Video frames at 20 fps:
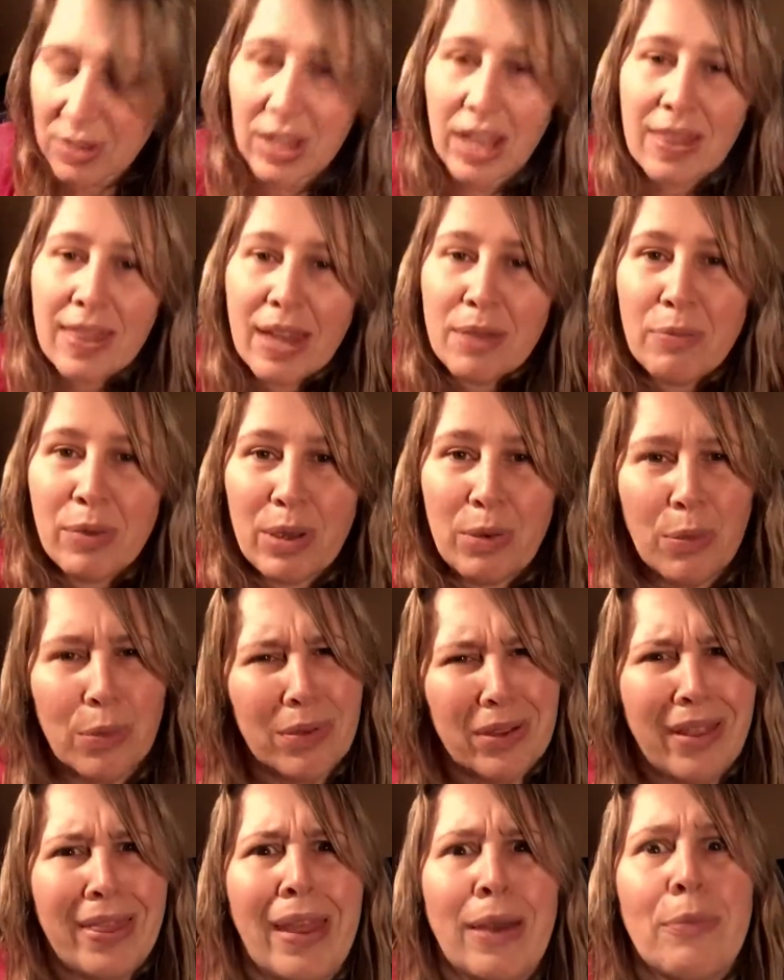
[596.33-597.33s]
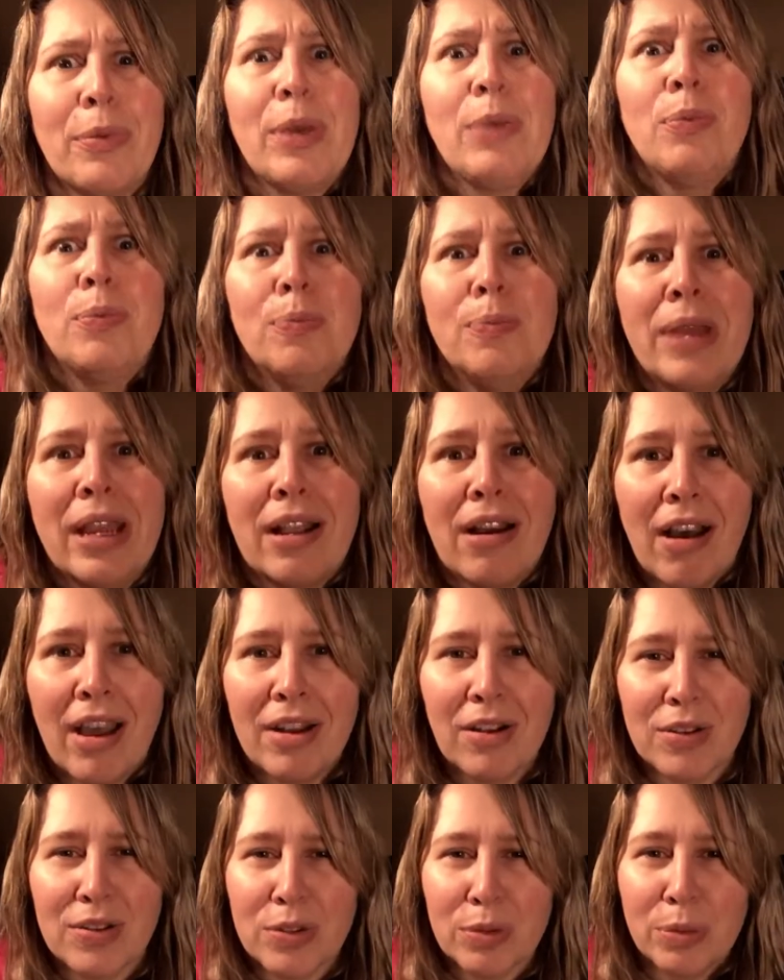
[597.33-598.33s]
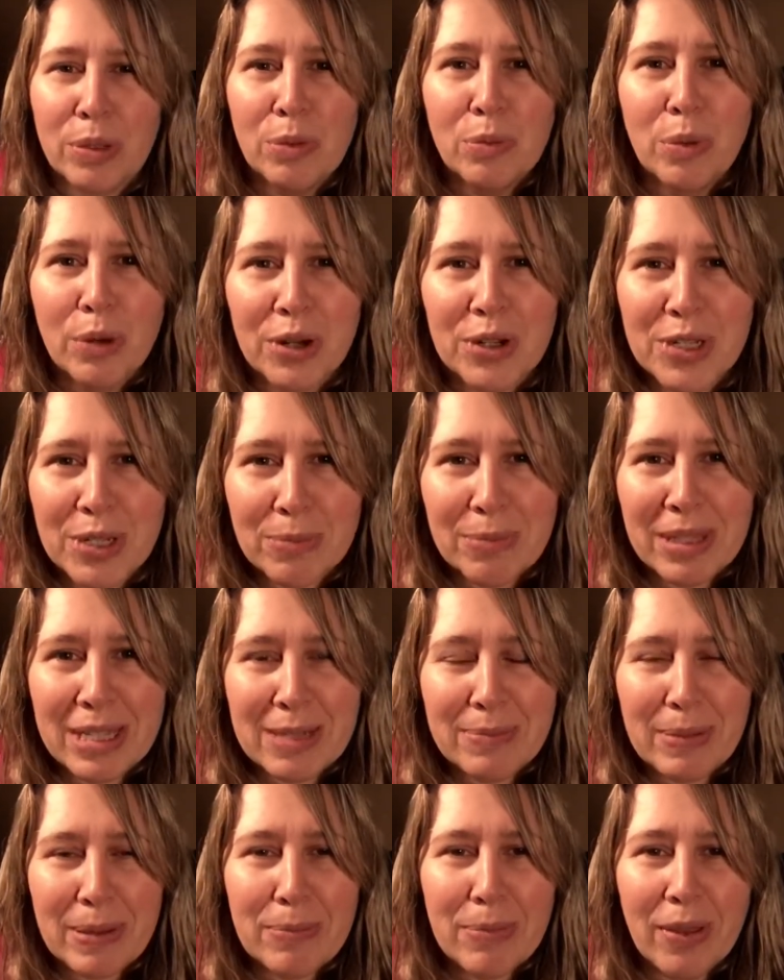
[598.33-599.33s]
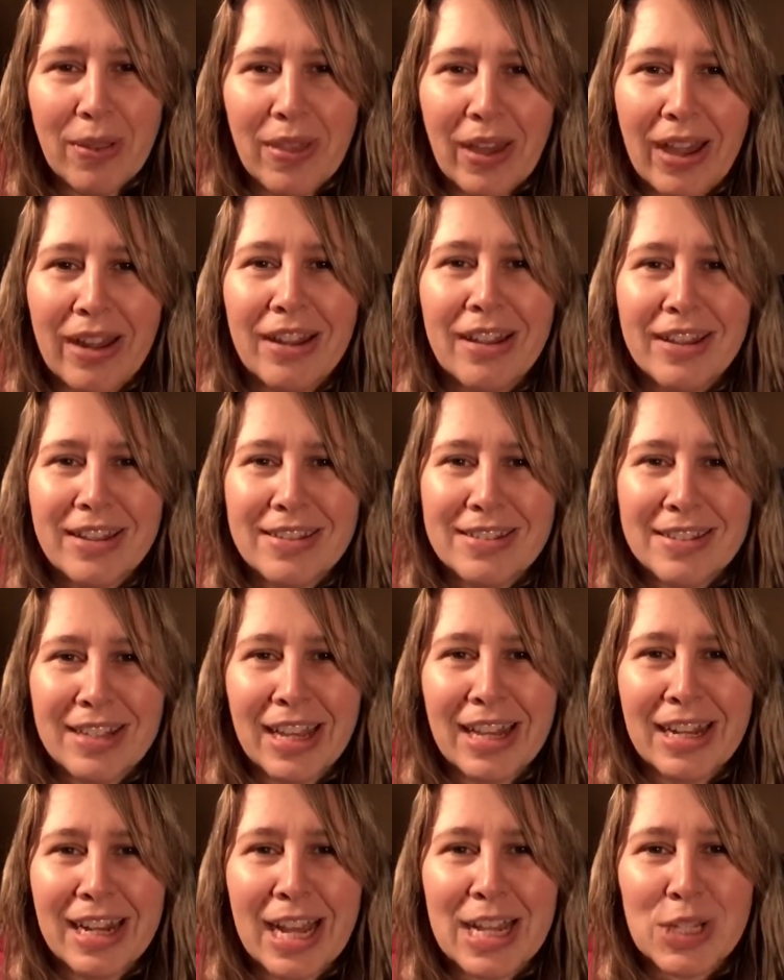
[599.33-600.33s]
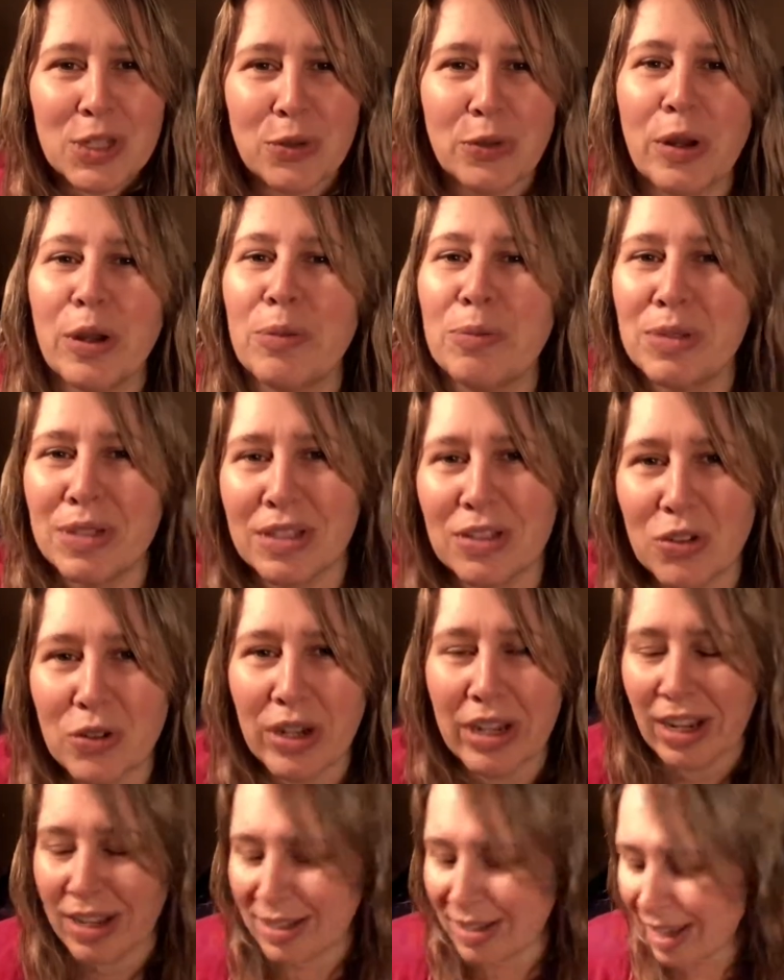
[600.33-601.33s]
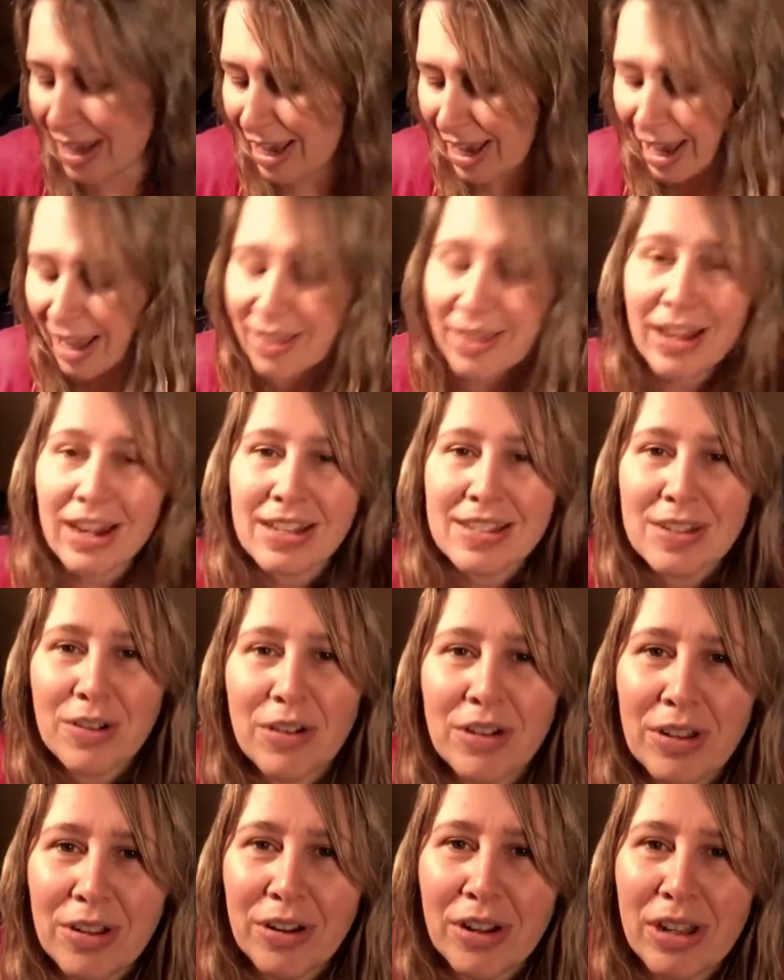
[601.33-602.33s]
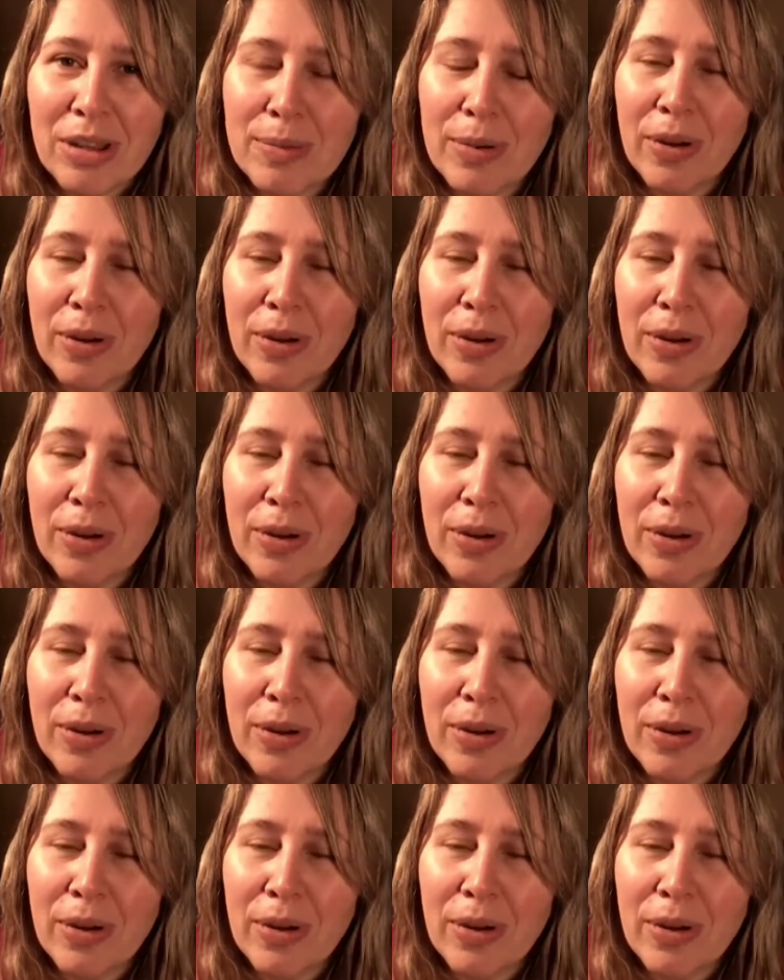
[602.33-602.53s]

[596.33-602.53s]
And then we make idols and we worship these people that Satan has groomed to trick us. And then I started learning